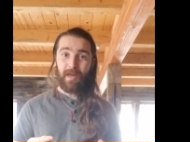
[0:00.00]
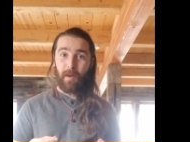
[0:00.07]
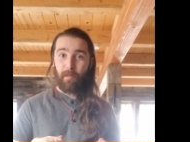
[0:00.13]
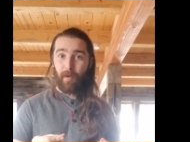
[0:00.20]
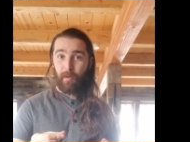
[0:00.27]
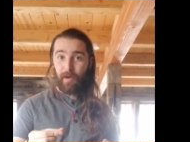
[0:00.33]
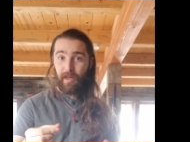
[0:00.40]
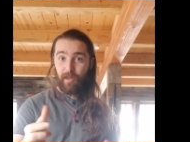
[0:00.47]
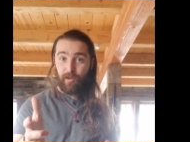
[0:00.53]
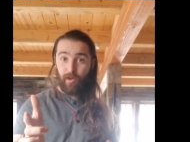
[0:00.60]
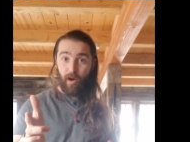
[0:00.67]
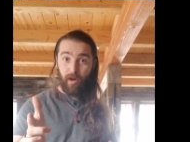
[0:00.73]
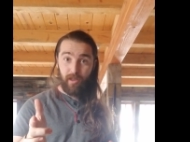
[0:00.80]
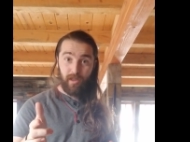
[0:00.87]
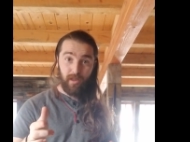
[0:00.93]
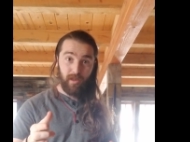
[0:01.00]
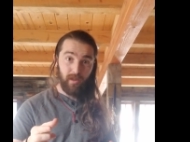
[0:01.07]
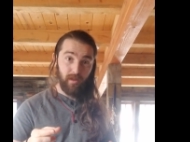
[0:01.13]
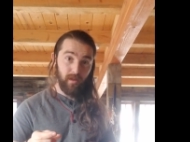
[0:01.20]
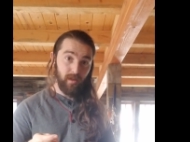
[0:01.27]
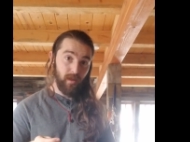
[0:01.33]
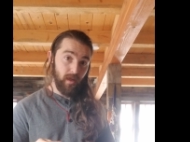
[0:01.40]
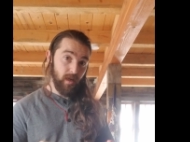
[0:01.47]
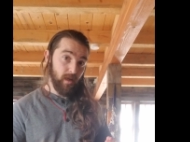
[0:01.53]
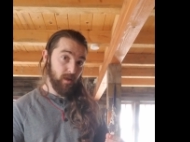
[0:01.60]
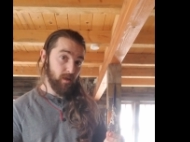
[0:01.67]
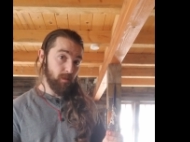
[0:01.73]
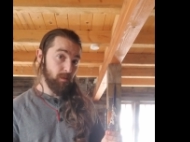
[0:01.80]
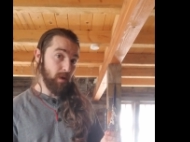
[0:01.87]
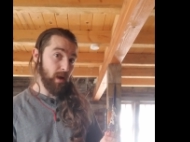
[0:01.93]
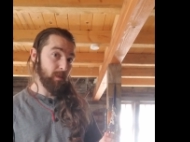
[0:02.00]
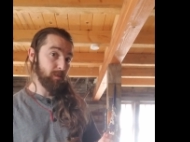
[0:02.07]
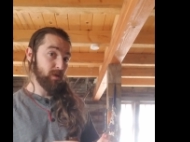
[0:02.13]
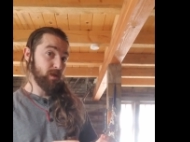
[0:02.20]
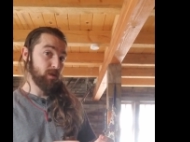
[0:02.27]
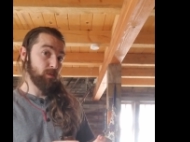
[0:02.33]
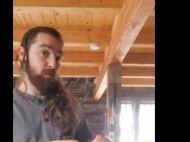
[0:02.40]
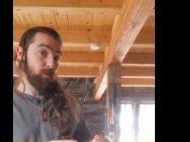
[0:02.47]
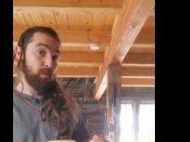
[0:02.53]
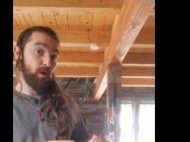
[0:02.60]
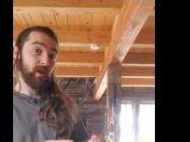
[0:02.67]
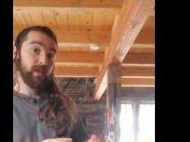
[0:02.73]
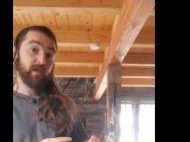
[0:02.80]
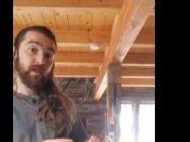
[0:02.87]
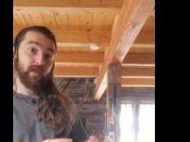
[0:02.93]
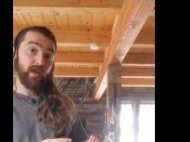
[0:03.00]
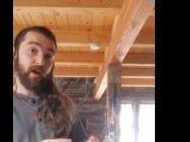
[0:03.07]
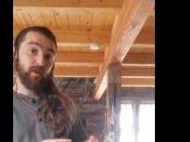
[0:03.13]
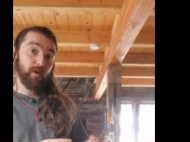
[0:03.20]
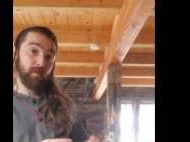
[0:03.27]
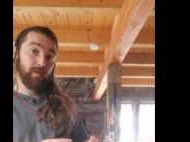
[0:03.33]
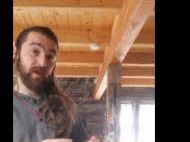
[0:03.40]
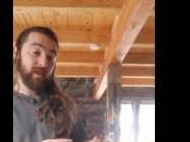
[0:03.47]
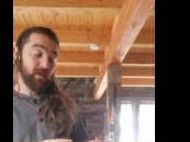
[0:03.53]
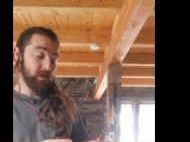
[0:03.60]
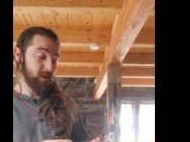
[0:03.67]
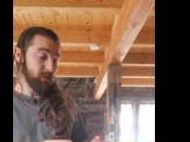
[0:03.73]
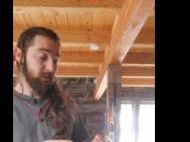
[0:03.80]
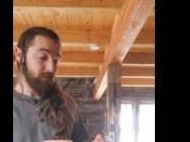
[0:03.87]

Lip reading: But we can toss, mime point to the other piece